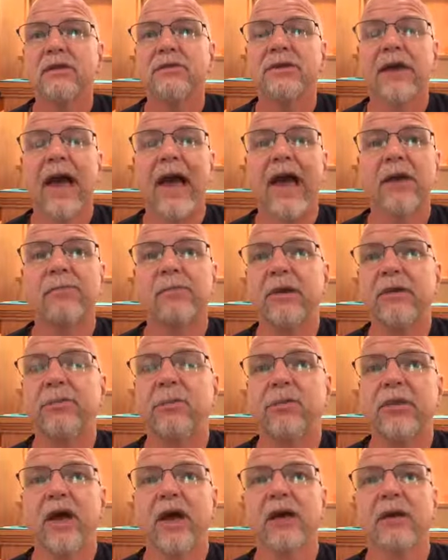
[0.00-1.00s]
Tag
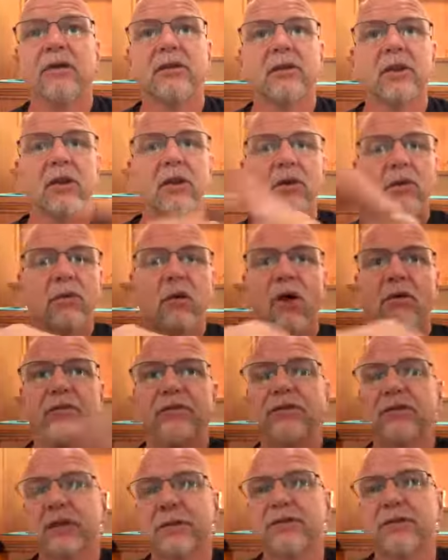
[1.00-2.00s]
people that, you know,
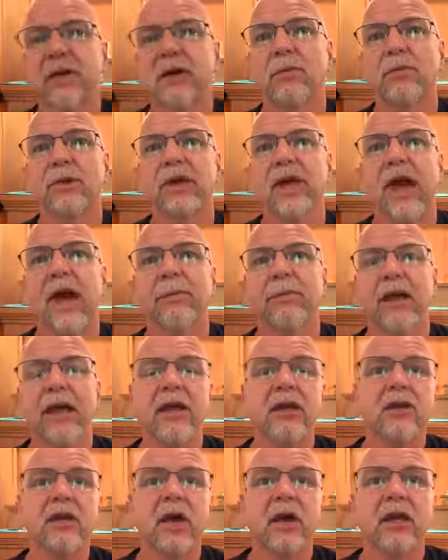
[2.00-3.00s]
oftentimes that'll be happening.
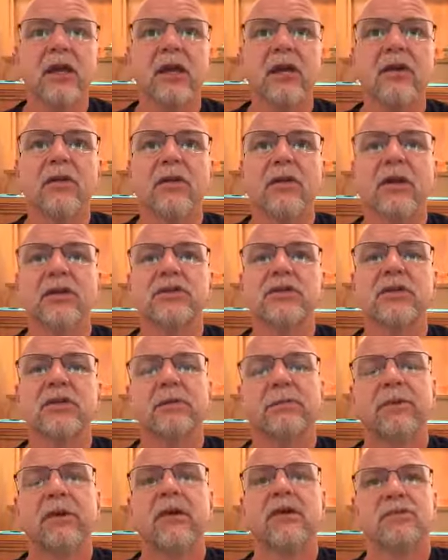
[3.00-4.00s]
Hey, you got to hear this
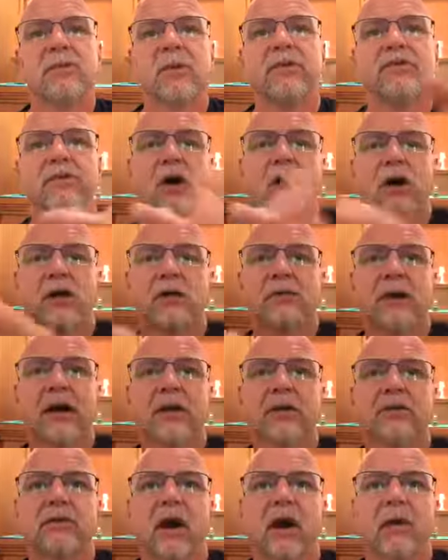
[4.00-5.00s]
because we've talked
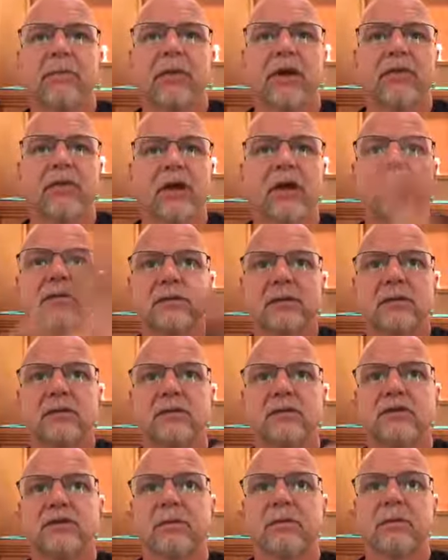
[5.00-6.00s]
about a topic that
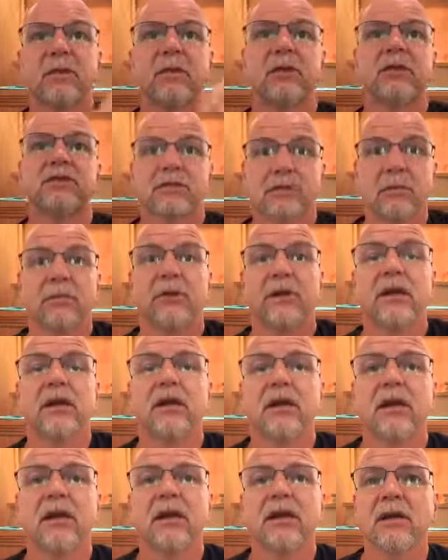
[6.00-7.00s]
somebody wants somebody to
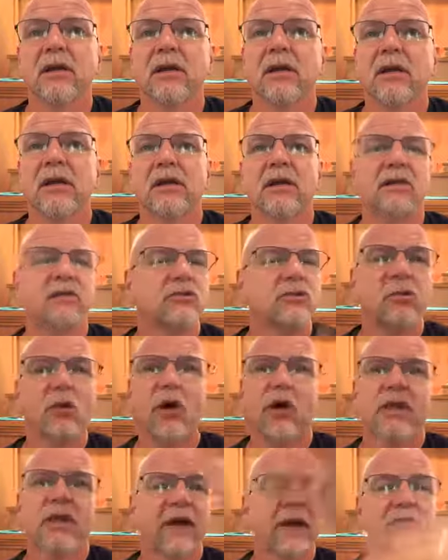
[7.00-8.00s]
hear. Do
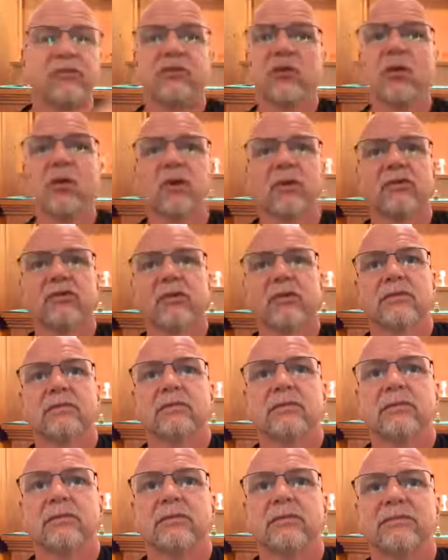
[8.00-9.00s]
all of that. It's yours.
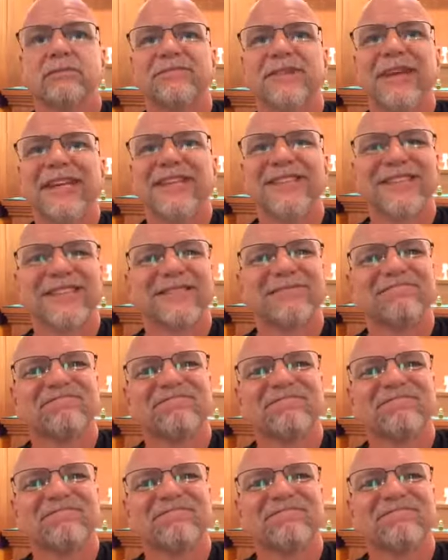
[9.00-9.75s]
Peace.